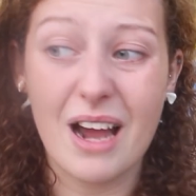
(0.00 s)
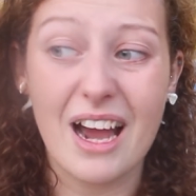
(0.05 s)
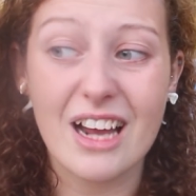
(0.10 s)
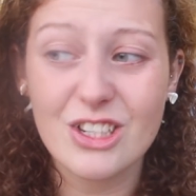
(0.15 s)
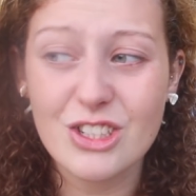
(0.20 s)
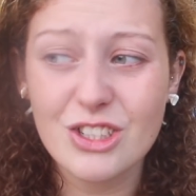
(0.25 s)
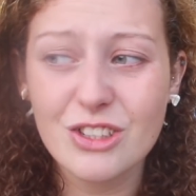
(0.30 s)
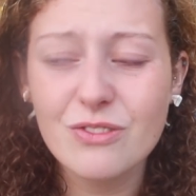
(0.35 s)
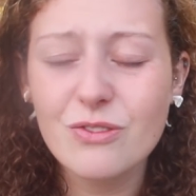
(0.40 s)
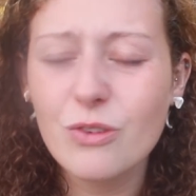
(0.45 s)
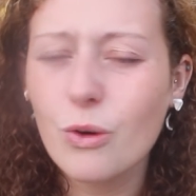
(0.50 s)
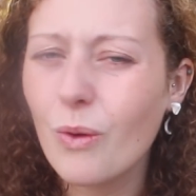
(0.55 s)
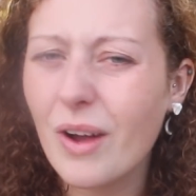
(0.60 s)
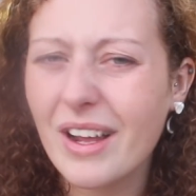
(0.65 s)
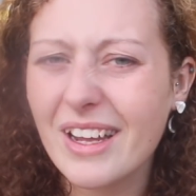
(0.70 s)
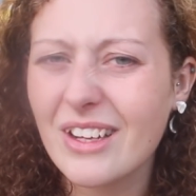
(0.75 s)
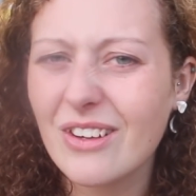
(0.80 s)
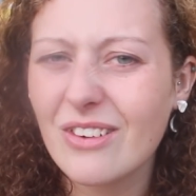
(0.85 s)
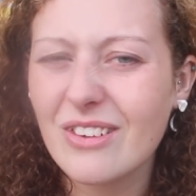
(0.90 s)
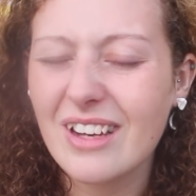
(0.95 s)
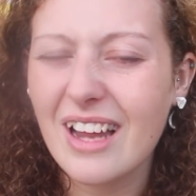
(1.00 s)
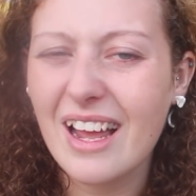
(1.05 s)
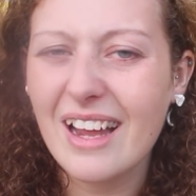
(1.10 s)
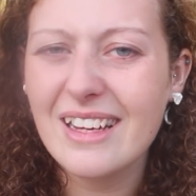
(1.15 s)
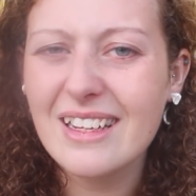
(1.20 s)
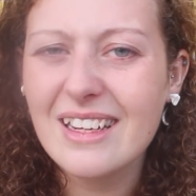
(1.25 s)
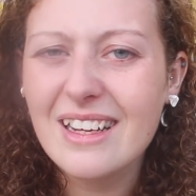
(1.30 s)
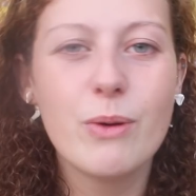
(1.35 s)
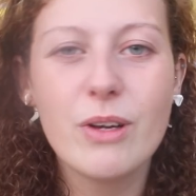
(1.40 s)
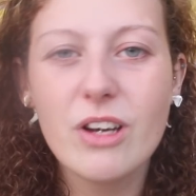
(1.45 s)
passion for working
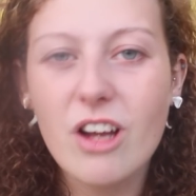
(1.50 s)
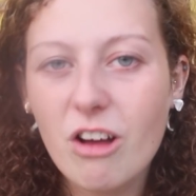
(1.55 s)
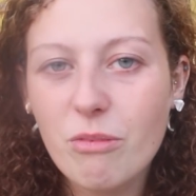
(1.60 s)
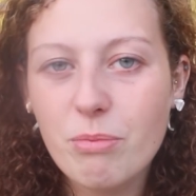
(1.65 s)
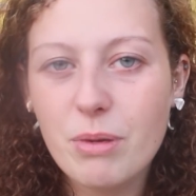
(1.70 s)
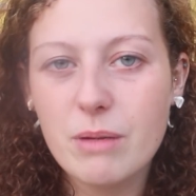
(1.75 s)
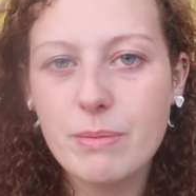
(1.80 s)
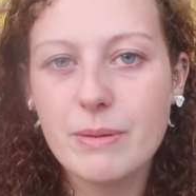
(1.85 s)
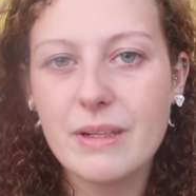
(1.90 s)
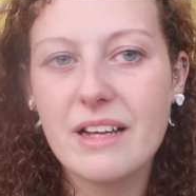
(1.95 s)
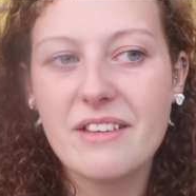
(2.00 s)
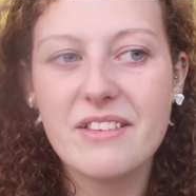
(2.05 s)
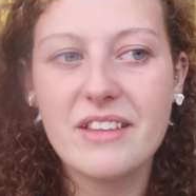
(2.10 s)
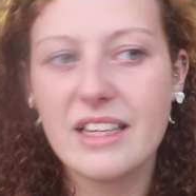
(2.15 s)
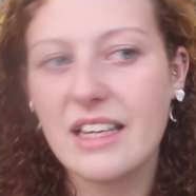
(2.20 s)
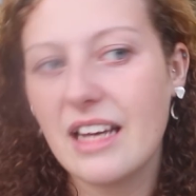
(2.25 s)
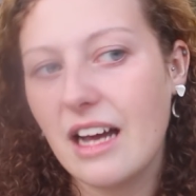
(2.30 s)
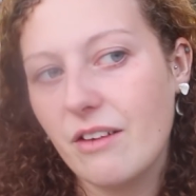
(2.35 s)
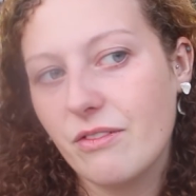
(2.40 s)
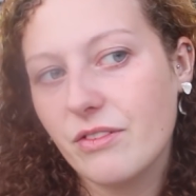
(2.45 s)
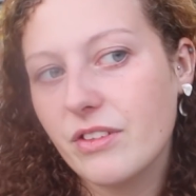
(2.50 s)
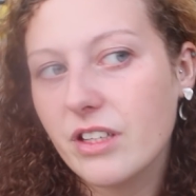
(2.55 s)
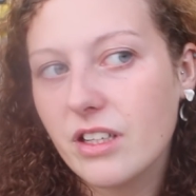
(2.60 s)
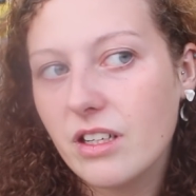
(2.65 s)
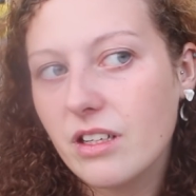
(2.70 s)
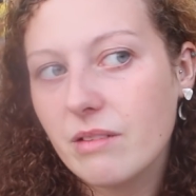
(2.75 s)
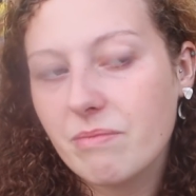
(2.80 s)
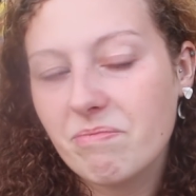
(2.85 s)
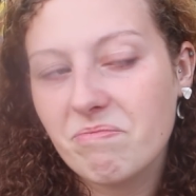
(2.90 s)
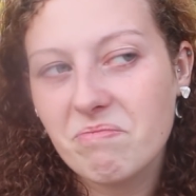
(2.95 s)
online. But a lot of people, I think, have
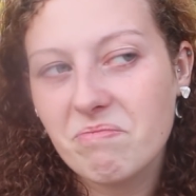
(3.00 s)
the